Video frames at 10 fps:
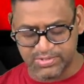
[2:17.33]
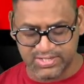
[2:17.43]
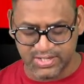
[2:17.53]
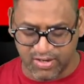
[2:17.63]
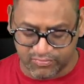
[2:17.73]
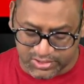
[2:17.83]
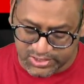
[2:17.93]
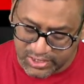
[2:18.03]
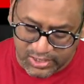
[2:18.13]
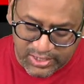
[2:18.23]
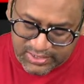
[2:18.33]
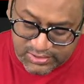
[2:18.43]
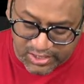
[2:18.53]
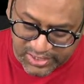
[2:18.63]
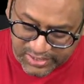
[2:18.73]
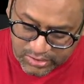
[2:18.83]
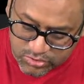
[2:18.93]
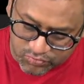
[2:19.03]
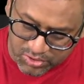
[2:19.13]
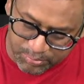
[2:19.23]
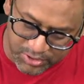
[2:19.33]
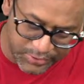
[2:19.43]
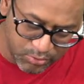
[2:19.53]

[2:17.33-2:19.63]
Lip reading: and after that the details of the particular